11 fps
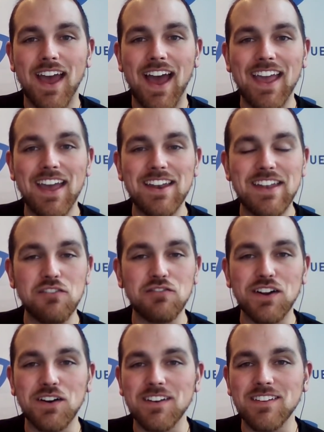I had
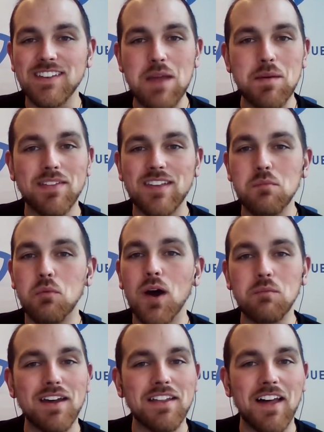definitely heard his name at some
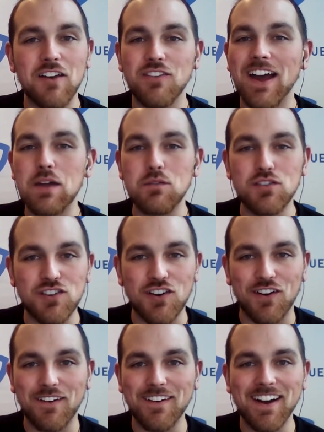point in my life, I am
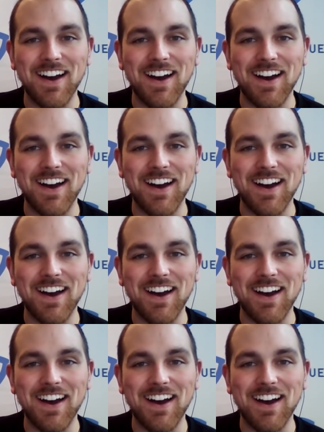sure.